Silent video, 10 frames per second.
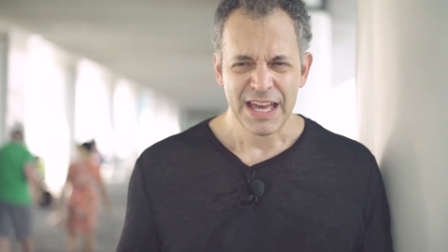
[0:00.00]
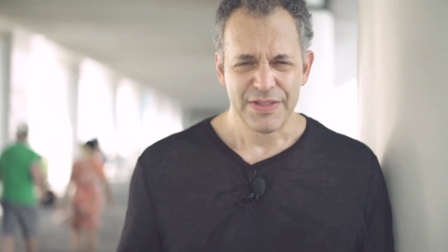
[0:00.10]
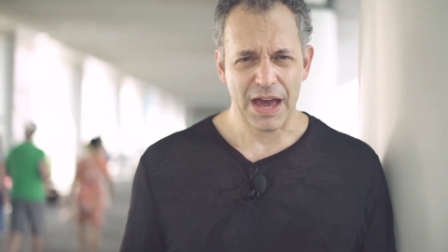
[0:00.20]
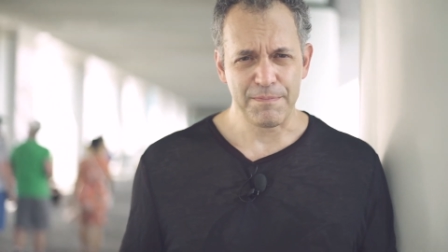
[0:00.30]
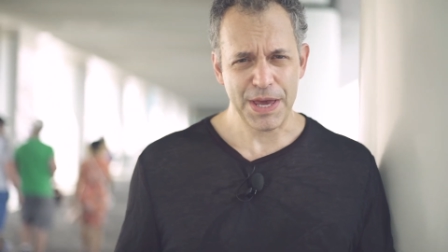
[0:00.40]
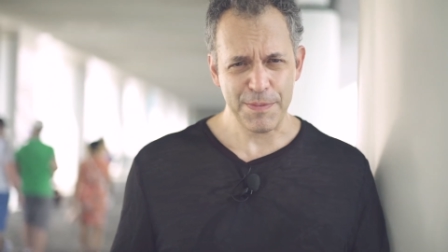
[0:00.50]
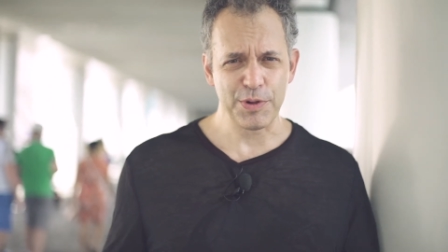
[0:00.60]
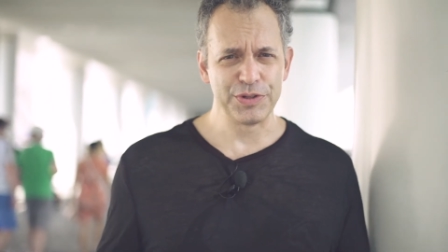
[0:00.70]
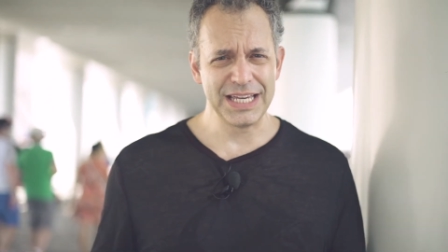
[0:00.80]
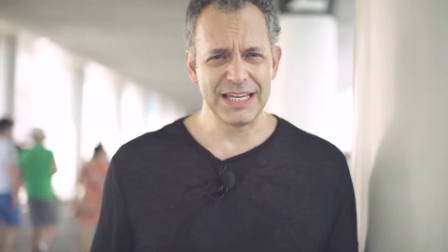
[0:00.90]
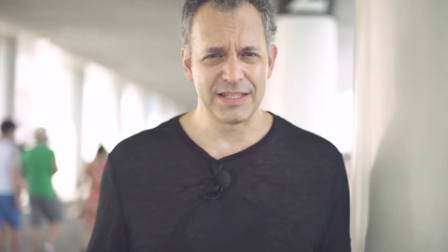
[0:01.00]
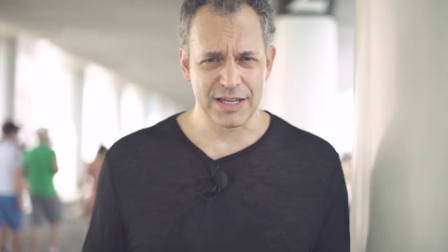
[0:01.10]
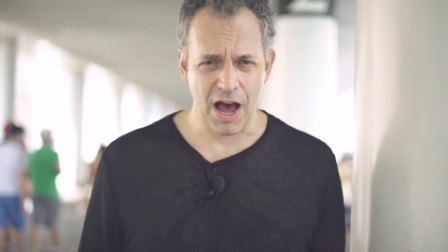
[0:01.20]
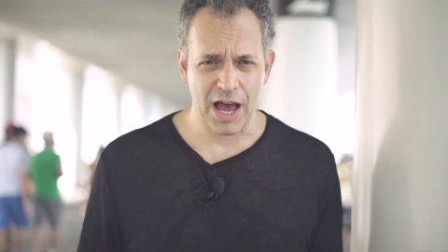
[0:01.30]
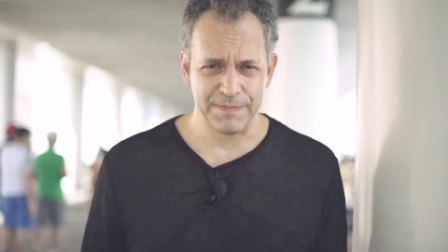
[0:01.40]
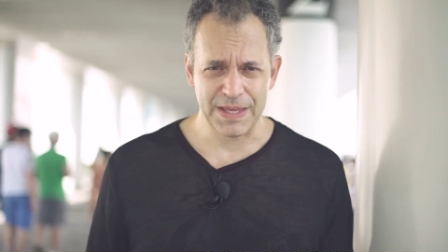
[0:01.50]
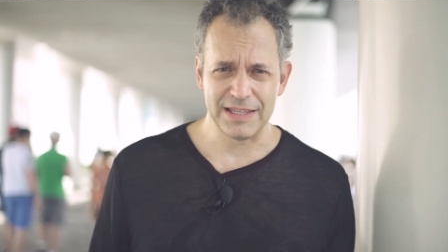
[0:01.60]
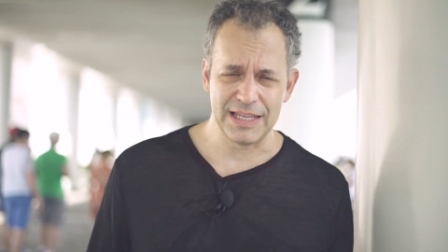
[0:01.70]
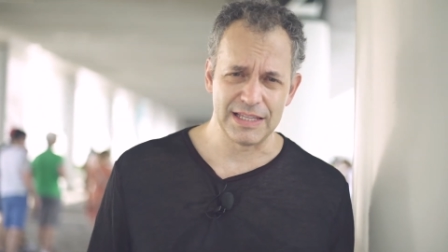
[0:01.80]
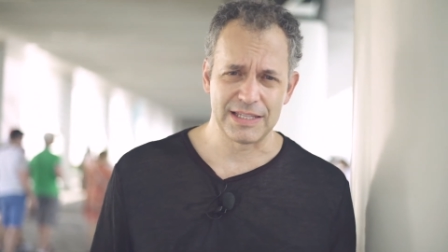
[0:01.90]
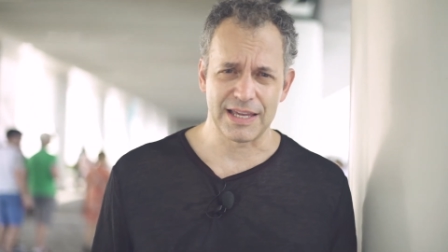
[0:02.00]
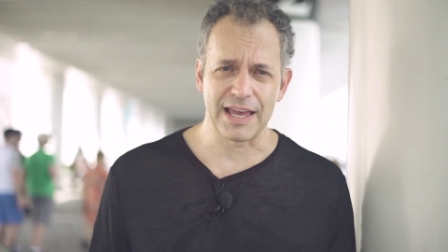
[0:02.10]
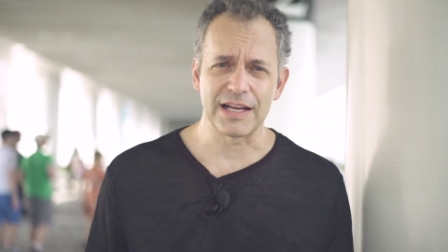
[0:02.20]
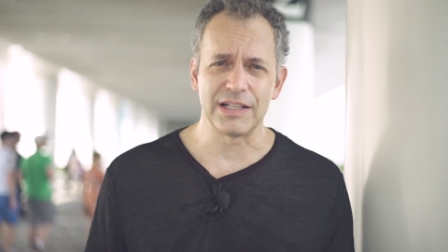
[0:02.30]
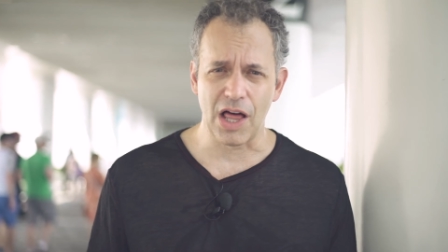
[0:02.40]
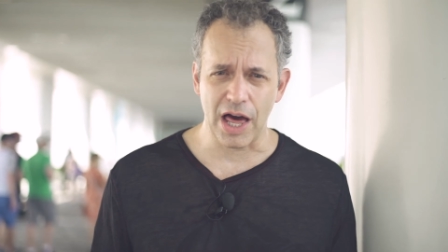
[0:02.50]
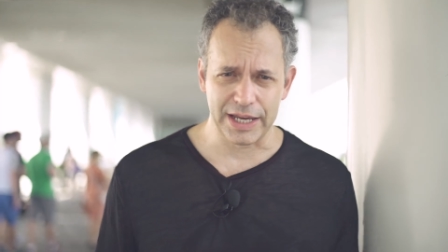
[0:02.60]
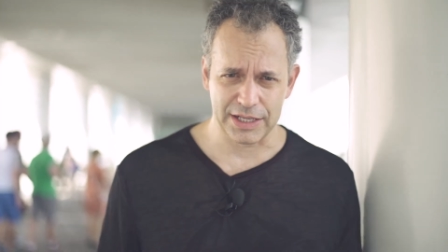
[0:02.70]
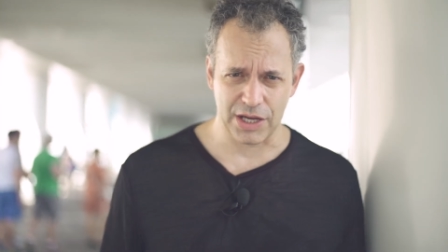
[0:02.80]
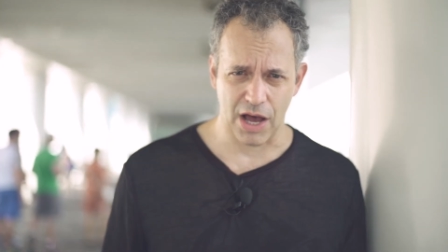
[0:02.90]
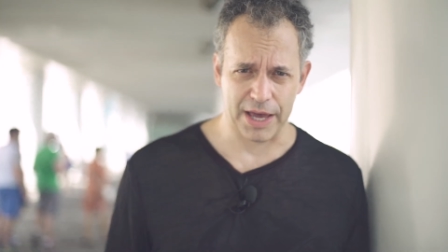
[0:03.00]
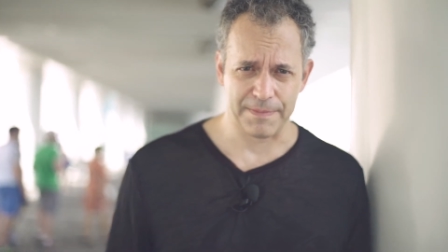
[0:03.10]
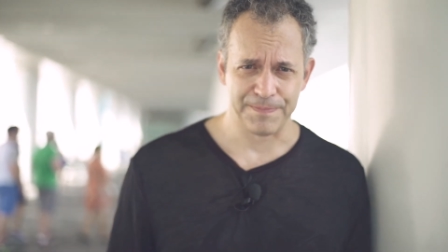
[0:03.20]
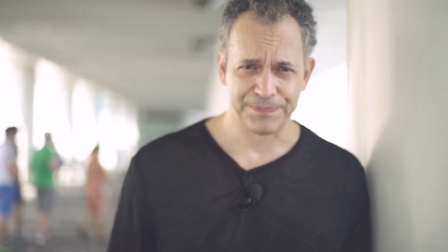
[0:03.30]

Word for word: That people need time. They need cyclonic time.